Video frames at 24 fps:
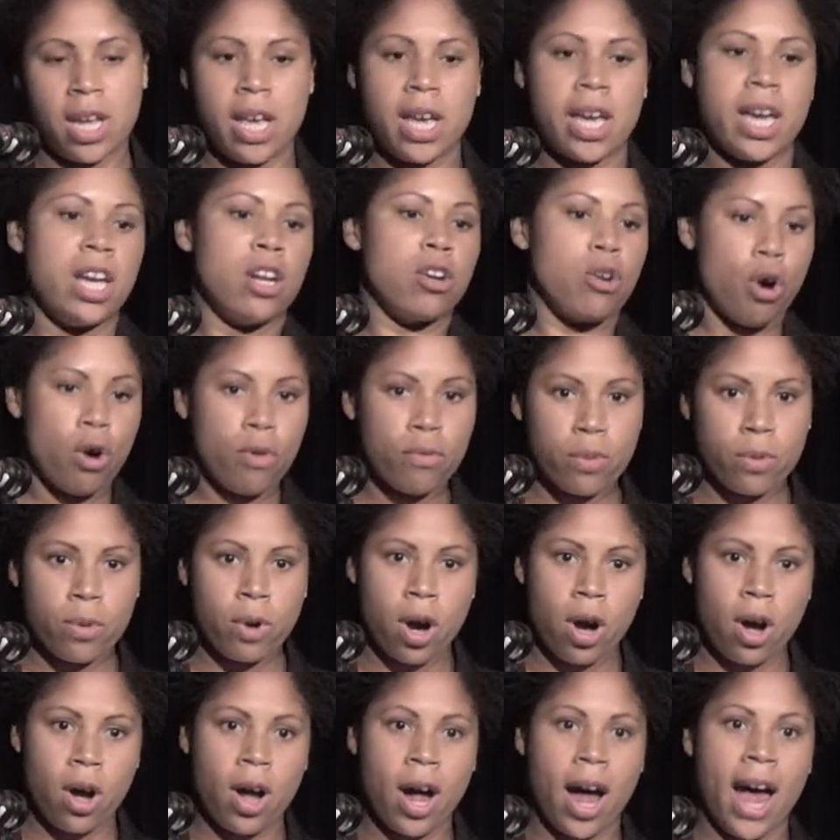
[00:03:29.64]
And
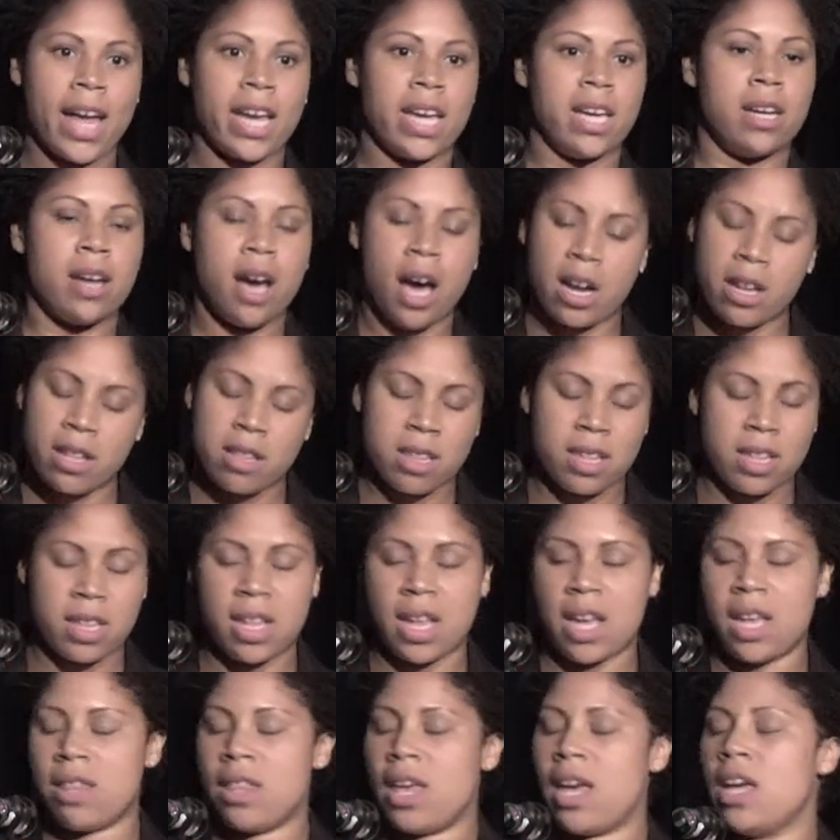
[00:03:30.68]
overall, I can honestly
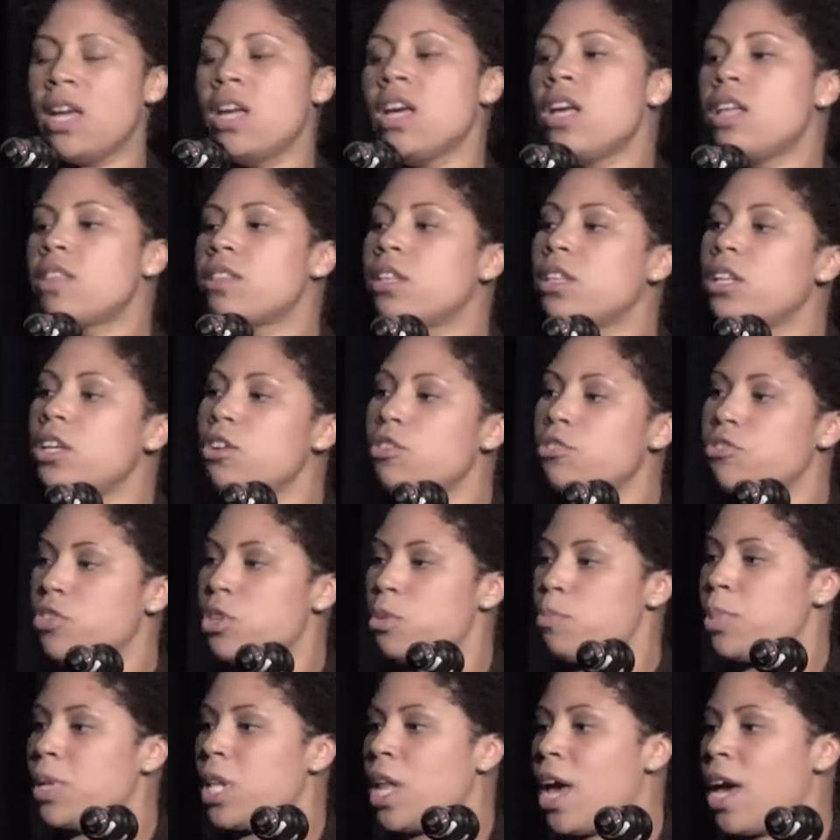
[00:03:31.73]
say that the
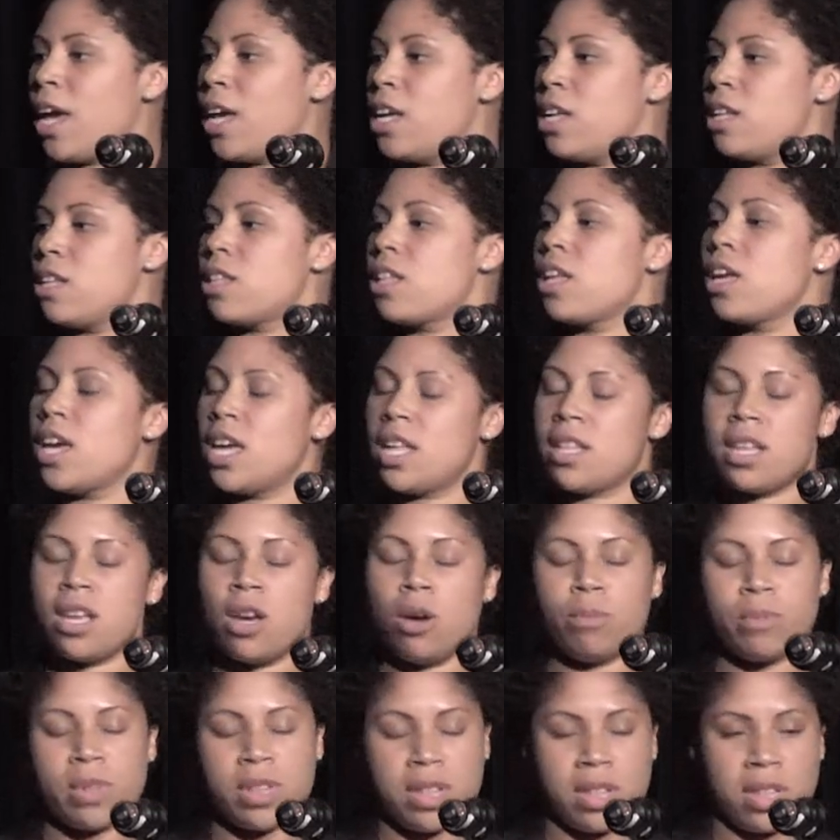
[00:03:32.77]
Leadership Alliance has
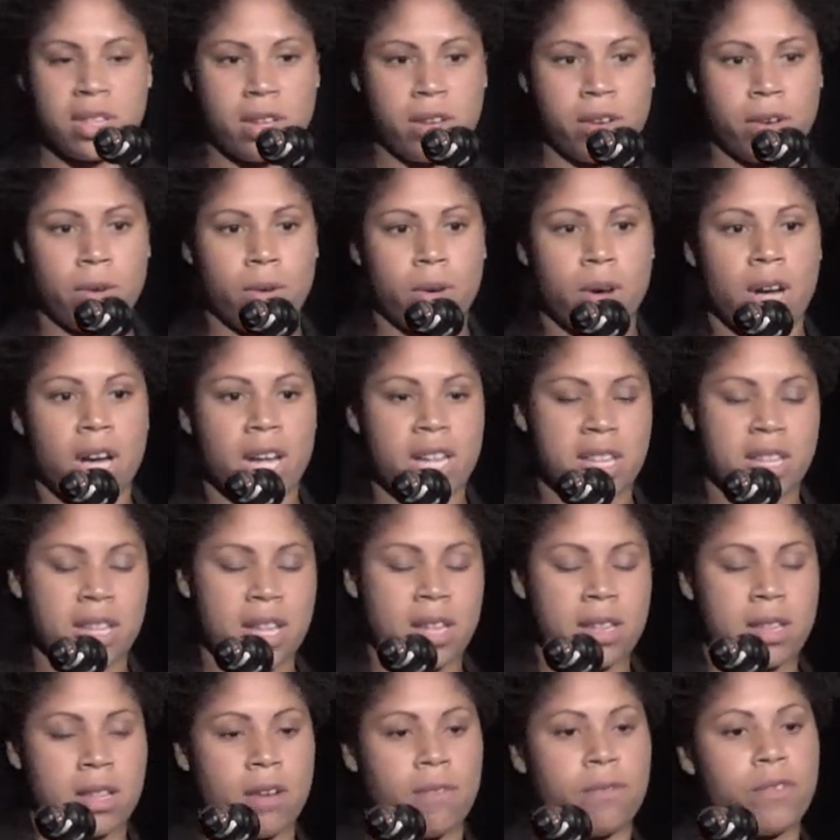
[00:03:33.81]
helped instill a
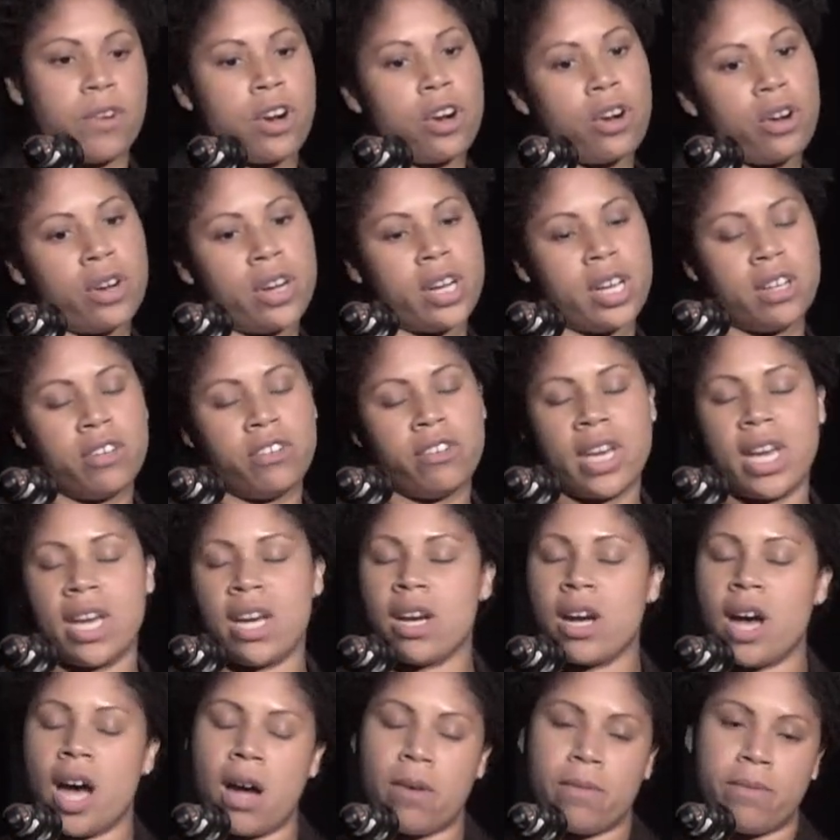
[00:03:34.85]
sense of courage and
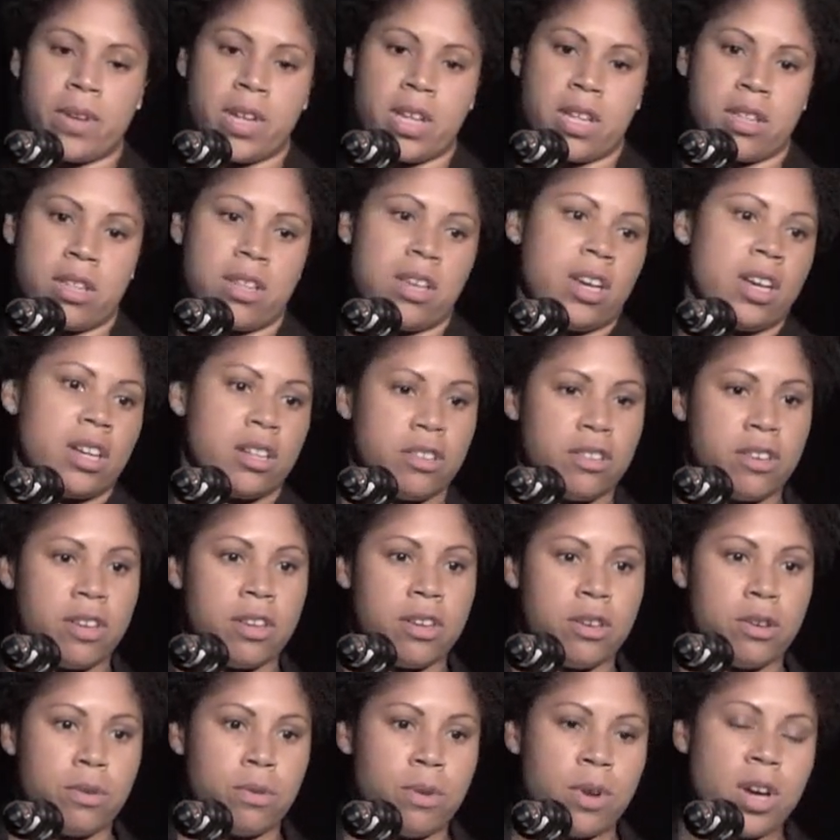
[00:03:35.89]
confidence to
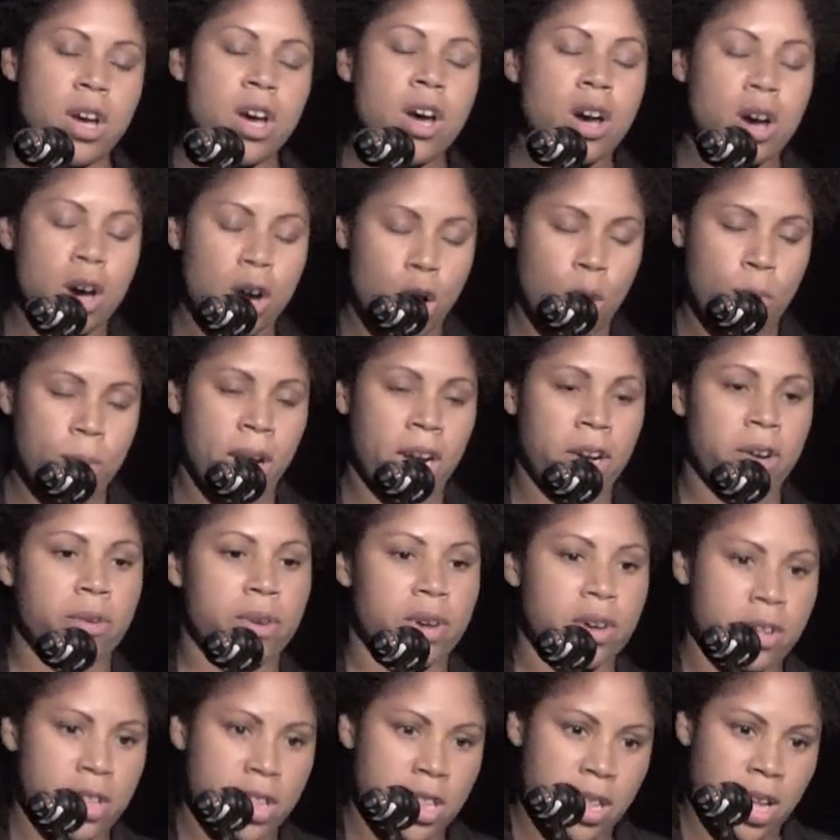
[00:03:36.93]
continue on my
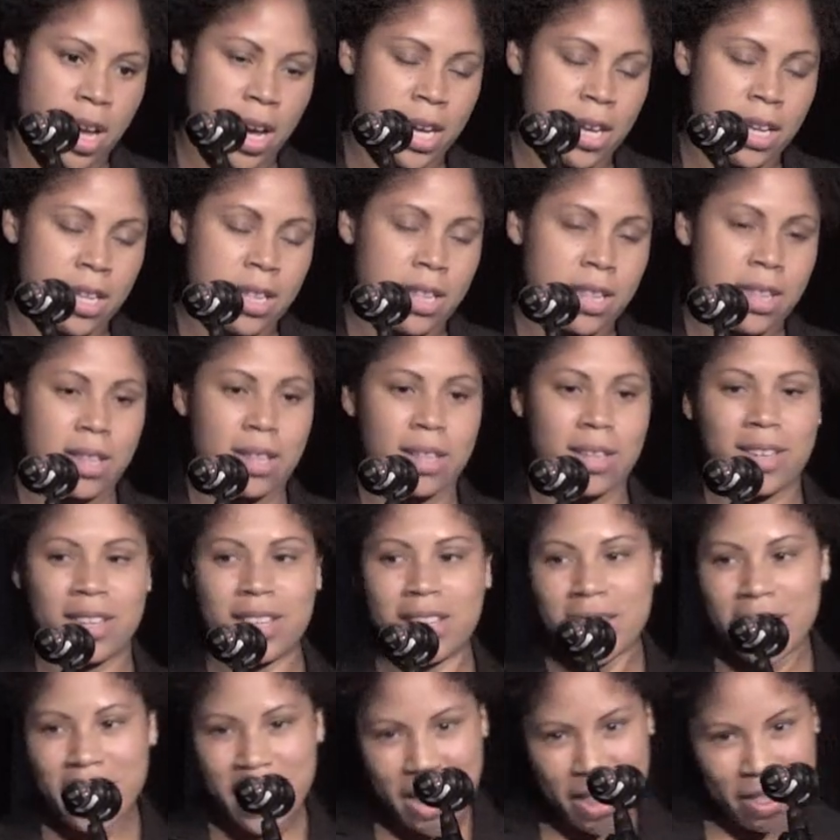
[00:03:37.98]
career in science.
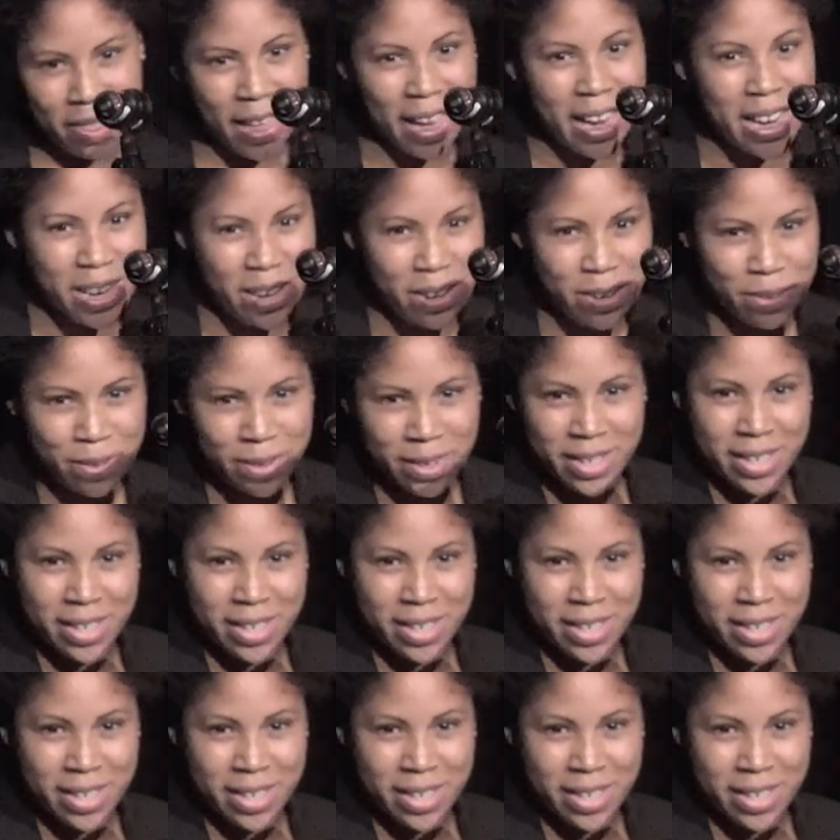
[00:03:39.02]
Thank you.